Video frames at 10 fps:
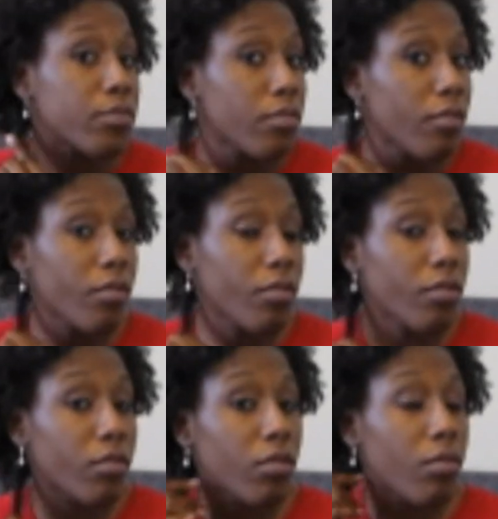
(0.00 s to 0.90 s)

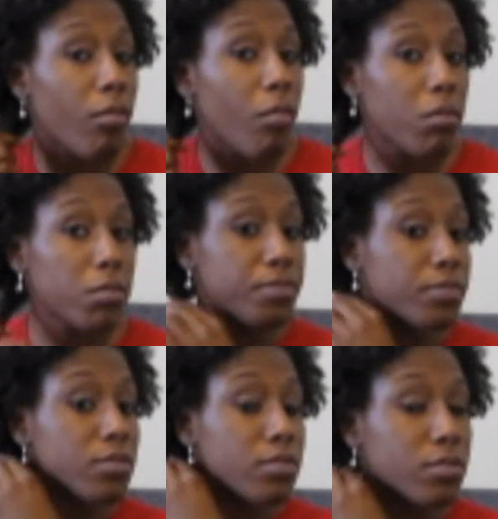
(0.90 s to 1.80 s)

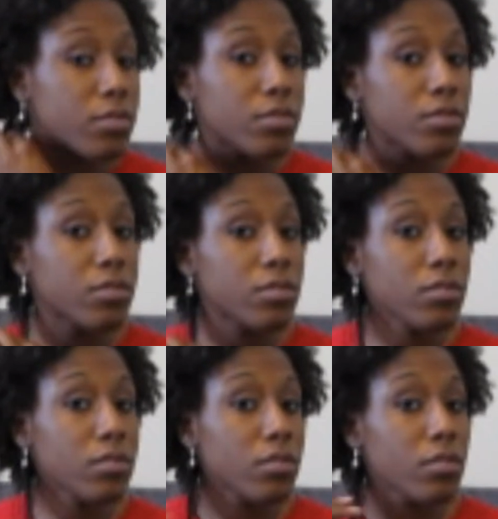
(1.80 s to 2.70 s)

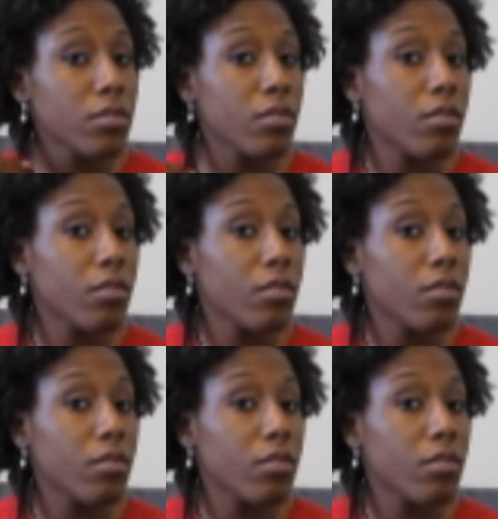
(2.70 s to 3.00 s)
(no one is talking)